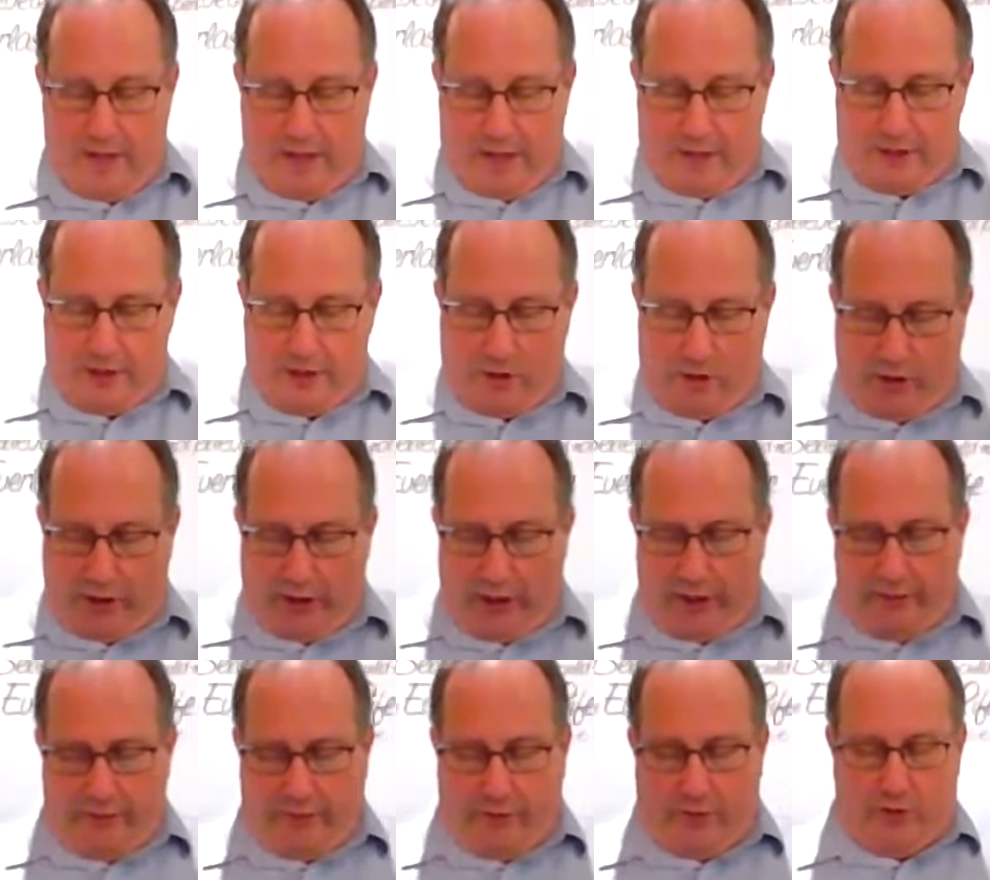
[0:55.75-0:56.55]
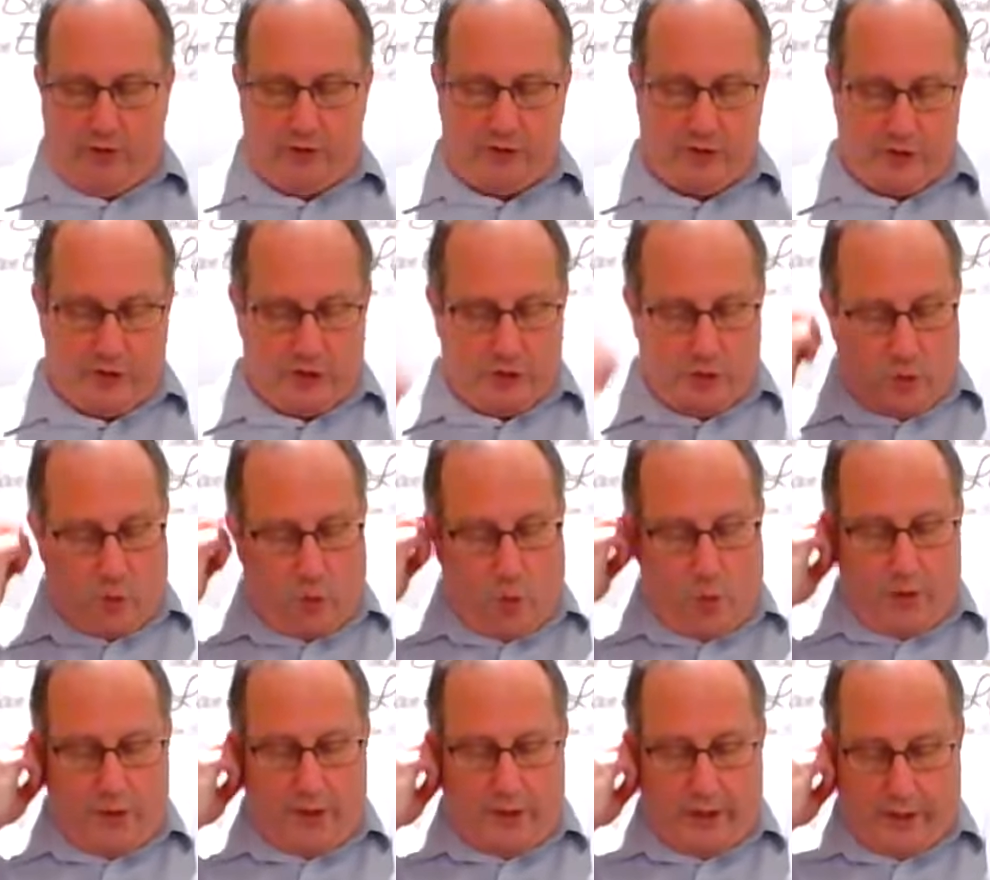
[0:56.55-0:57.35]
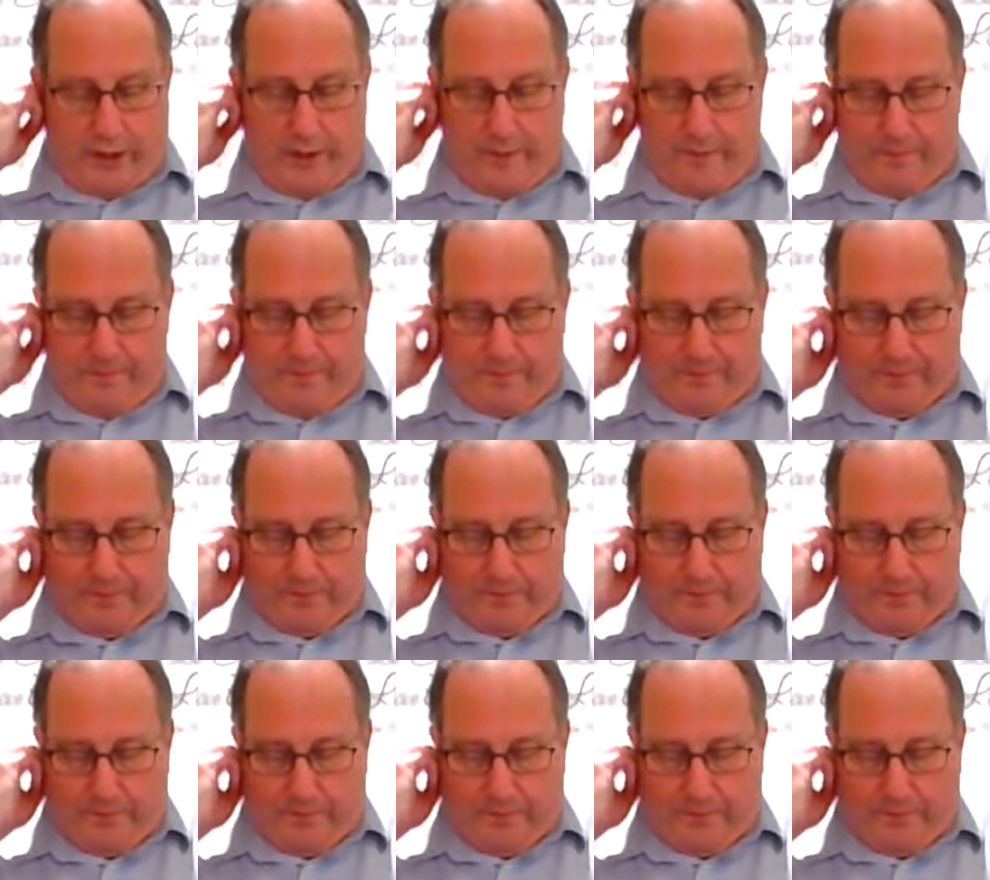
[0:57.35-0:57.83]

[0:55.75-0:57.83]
As I look at verse 20,